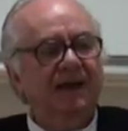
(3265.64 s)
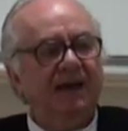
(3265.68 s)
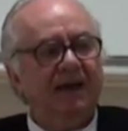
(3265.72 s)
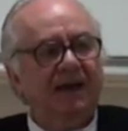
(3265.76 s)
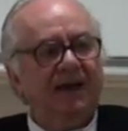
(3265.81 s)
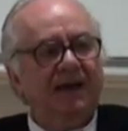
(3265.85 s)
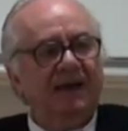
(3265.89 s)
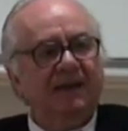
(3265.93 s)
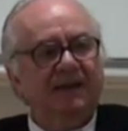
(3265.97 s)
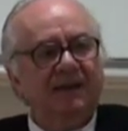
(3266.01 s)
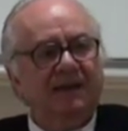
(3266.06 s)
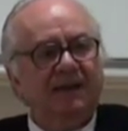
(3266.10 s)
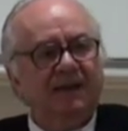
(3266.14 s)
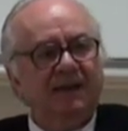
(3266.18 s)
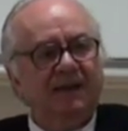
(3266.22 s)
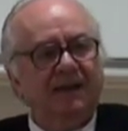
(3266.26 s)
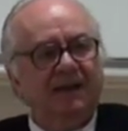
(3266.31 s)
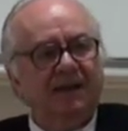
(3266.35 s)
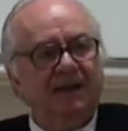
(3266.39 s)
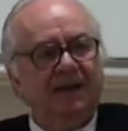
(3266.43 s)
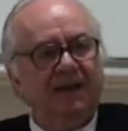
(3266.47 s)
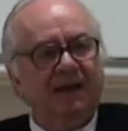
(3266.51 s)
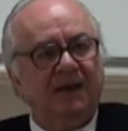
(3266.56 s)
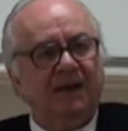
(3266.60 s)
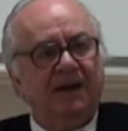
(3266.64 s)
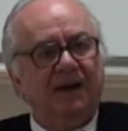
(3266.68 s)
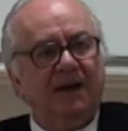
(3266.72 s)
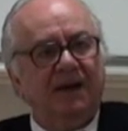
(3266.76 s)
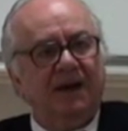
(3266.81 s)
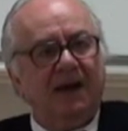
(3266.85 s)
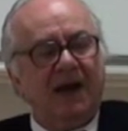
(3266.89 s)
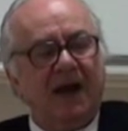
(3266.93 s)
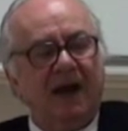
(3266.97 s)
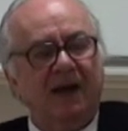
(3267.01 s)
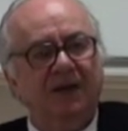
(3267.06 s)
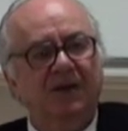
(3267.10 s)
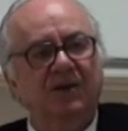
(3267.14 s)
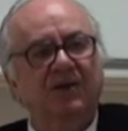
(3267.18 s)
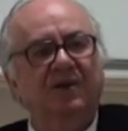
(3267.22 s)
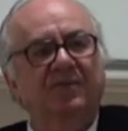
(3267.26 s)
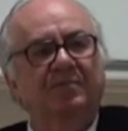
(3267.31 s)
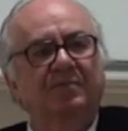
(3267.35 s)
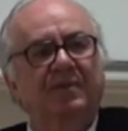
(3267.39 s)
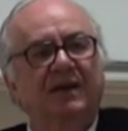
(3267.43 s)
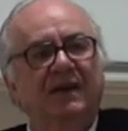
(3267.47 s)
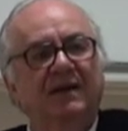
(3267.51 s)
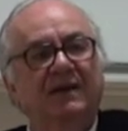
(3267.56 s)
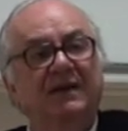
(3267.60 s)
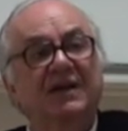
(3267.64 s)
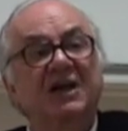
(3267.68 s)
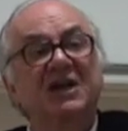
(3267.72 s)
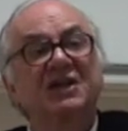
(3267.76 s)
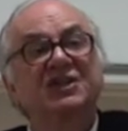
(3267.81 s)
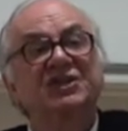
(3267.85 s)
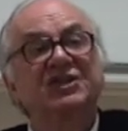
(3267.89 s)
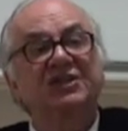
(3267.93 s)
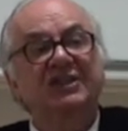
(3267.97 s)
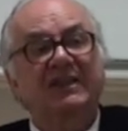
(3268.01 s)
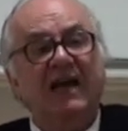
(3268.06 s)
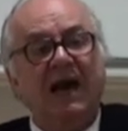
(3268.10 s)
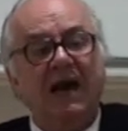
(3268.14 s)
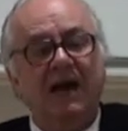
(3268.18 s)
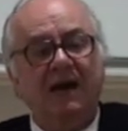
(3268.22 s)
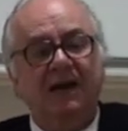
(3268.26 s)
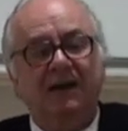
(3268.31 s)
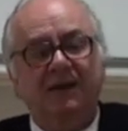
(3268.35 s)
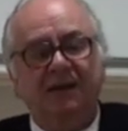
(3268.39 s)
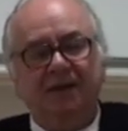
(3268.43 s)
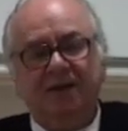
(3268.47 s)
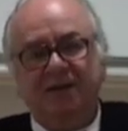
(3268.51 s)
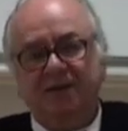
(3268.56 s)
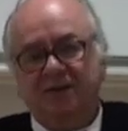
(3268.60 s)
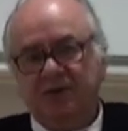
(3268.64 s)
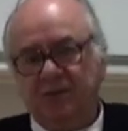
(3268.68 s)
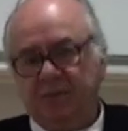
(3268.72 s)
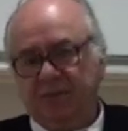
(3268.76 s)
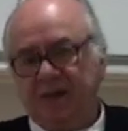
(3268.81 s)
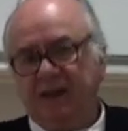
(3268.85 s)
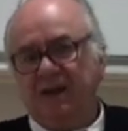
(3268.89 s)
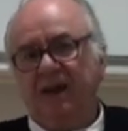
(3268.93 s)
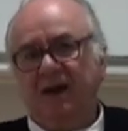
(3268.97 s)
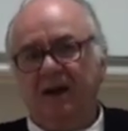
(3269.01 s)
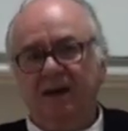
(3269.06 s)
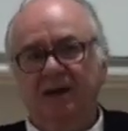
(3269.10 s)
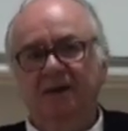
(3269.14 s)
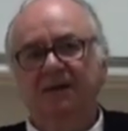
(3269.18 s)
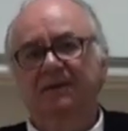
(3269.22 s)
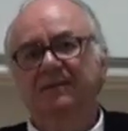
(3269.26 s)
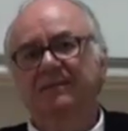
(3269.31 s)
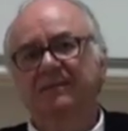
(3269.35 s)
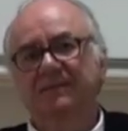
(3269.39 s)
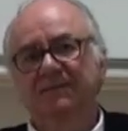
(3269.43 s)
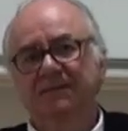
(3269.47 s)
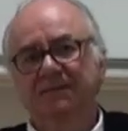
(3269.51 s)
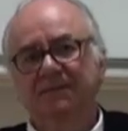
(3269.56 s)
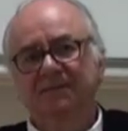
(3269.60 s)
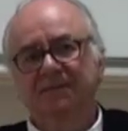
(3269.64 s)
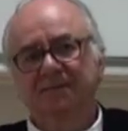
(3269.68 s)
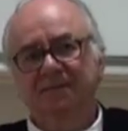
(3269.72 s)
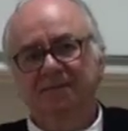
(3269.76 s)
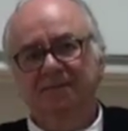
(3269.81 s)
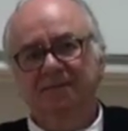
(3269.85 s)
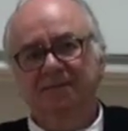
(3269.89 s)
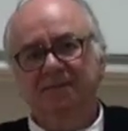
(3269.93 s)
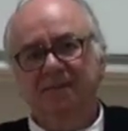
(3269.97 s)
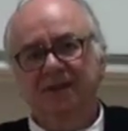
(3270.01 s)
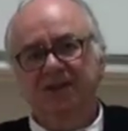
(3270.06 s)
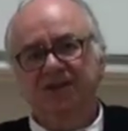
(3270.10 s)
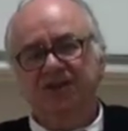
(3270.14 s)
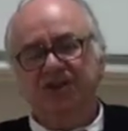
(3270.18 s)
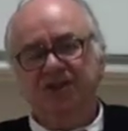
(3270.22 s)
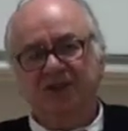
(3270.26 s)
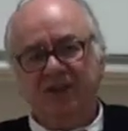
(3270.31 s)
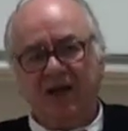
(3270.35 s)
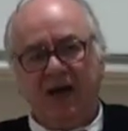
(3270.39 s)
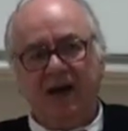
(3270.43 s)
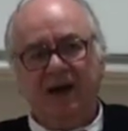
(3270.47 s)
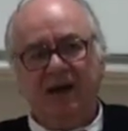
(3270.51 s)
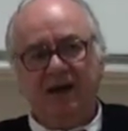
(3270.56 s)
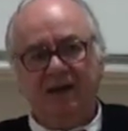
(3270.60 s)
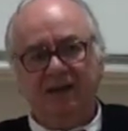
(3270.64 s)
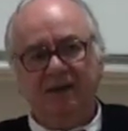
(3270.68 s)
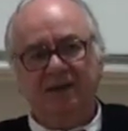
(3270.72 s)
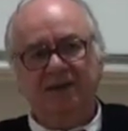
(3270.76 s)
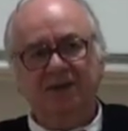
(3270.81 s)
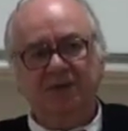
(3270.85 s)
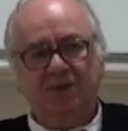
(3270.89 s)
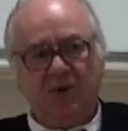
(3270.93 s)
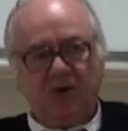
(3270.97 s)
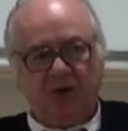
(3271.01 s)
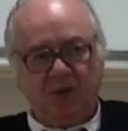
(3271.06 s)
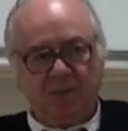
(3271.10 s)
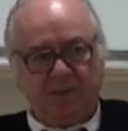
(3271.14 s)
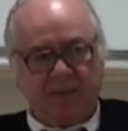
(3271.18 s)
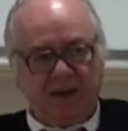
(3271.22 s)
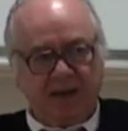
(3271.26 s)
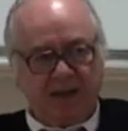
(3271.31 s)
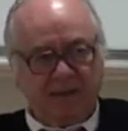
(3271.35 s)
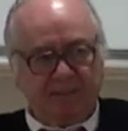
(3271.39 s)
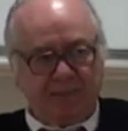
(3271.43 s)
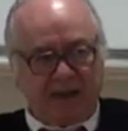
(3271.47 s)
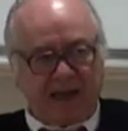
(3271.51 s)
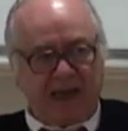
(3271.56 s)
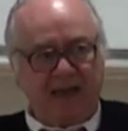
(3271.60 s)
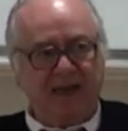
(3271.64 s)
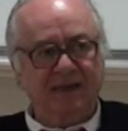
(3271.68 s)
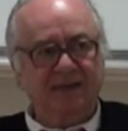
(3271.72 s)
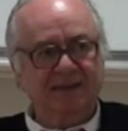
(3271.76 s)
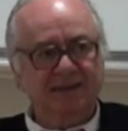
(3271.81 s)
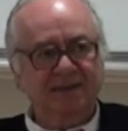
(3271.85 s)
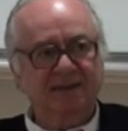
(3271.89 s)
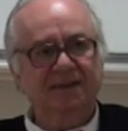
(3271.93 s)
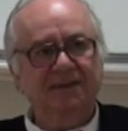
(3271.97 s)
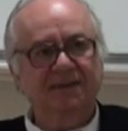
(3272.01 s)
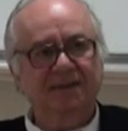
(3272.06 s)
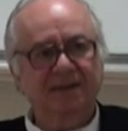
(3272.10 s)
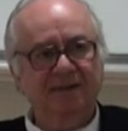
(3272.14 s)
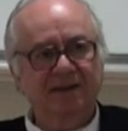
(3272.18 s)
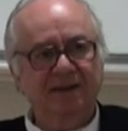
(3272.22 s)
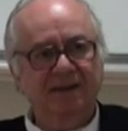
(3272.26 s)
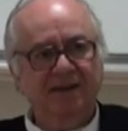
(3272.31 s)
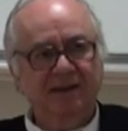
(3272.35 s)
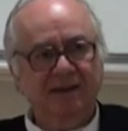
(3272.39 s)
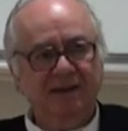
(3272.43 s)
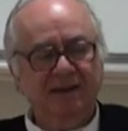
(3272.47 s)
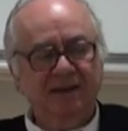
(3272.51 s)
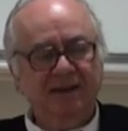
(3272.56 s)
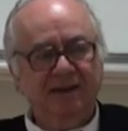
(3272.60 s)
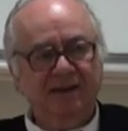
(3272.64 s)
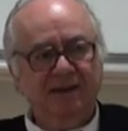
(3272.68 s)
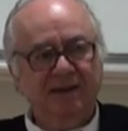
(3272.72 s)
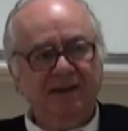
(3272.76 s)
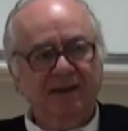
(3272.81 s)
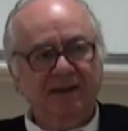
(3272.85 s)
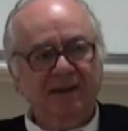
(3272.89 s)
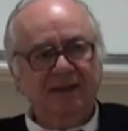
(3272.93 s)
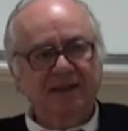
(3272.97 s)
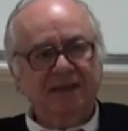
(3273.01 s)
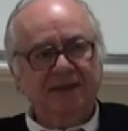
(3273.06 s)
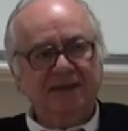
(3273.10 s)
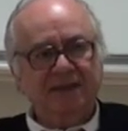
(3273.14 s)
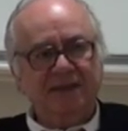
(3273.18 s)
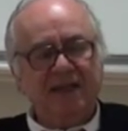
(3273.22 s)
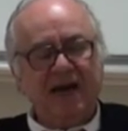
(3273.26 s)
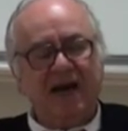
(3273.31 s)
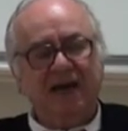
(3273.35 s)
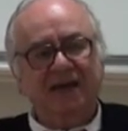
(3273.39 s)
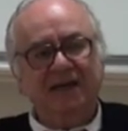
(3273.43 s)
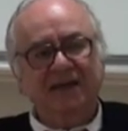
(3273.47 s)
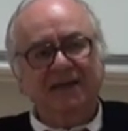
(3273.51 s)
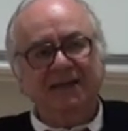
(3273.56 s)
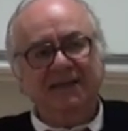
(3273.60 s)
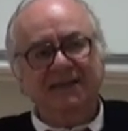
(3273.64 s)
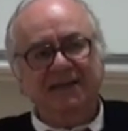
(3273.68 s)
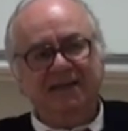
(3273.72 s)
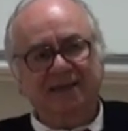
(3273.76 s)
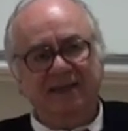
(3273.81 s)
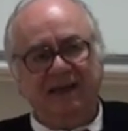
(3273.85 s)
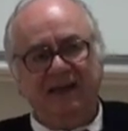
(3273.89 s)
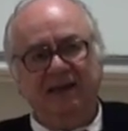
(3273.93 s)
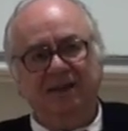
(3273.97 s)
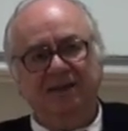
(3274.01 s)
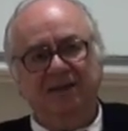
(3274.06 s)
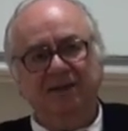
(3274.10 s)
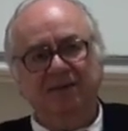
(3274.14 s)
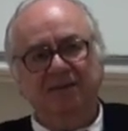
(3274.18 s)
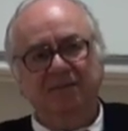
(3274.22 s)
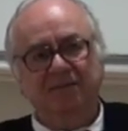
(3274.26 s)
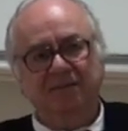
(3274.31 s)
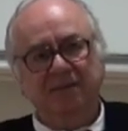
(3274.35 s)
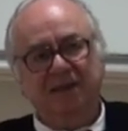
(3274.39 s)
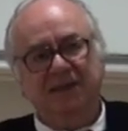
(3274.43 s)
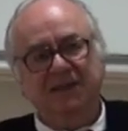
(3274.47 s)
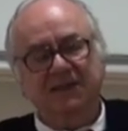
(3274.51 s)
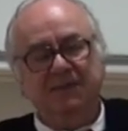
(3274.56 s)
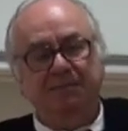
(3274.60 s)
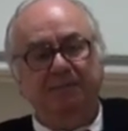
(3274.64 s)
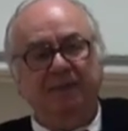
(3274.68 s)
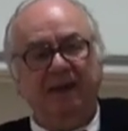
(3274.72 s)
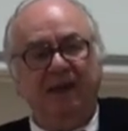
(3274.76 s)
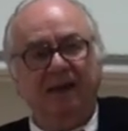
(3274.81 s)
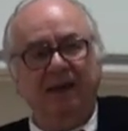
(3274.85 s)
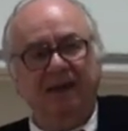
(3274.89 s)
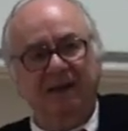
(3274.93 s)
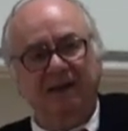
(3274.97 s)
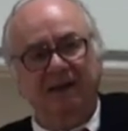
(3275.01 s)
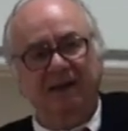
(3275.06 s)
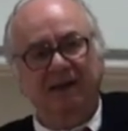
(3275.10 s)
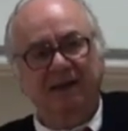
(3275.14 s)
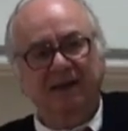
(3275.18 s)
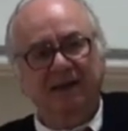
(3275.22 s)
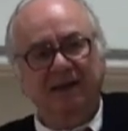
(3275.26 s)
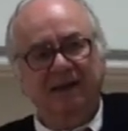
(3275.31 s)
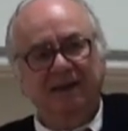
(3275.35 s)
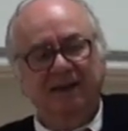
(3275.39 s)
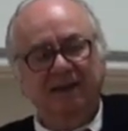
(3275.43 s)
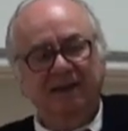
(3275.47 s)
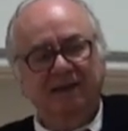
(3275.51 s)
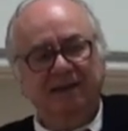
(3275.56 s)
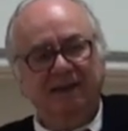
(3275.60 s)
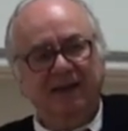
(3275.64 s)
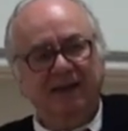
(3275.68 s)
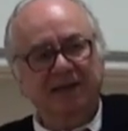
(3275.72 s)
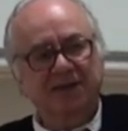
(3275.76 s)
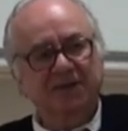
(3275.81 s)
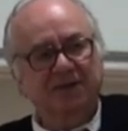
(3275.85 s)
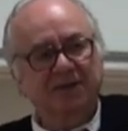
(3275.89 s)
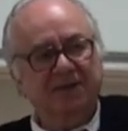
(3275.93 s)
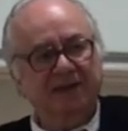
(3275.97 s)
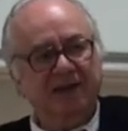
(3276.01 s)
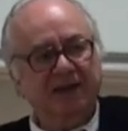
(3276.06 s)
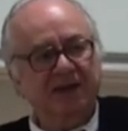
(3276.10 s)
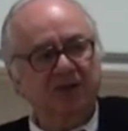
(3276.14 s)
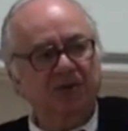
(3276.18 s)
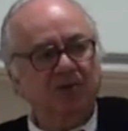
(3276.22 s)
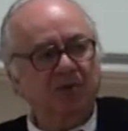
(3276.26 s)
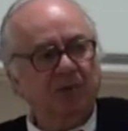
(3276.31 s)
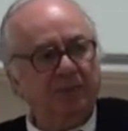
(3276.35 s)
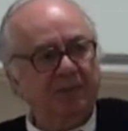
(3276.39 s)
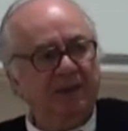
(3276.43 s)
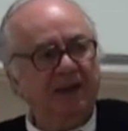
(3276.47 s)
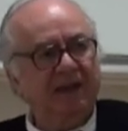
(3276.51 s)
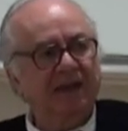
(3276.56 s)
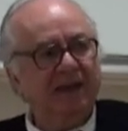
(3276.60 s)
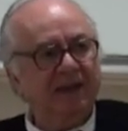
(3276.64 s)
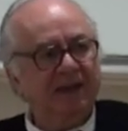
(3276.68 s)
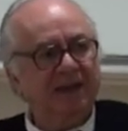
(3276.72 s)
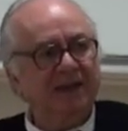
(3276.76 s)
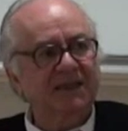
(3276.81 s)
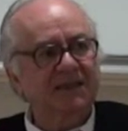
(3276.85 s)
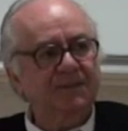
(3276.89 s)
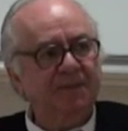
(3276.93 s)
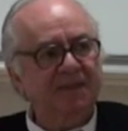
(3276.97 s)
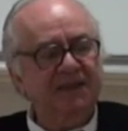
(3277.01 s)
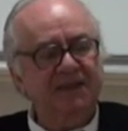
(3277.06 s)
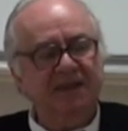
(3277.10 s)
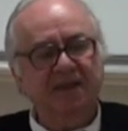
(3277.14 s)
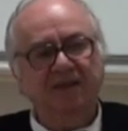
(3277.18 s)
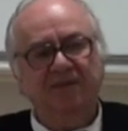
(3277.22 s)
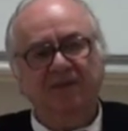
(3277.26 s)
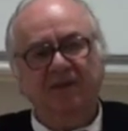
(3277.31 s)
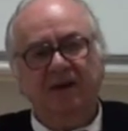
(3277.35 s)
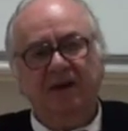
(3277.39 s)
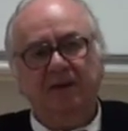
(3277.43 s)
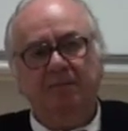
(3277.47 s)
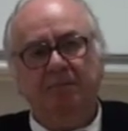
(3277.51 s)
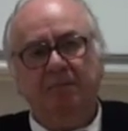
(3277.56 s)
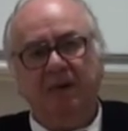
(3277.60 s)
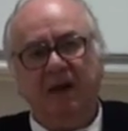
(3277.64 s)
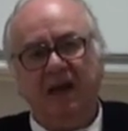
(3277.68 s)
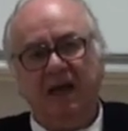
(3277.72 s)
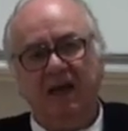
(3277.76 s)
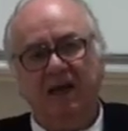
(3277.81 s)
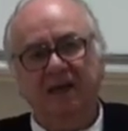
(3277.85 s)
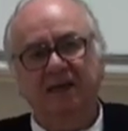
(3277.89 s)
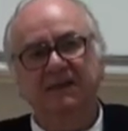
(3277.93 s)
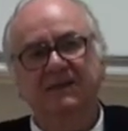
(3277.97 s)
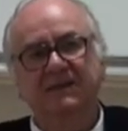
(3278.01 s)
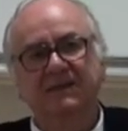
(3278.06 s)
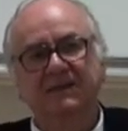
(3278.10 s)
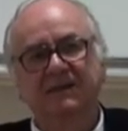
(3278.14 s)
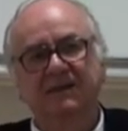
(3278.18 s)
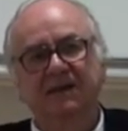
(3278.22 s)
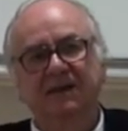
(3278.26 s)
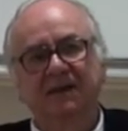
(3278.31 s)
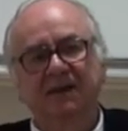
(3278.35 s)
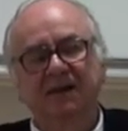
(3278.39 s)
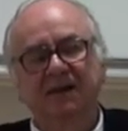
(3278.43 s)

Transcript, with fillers: and the idea of being. Estar is to be there. Estar is to occupy a place. Estar sendo means being. That is to say, to being in a specific place,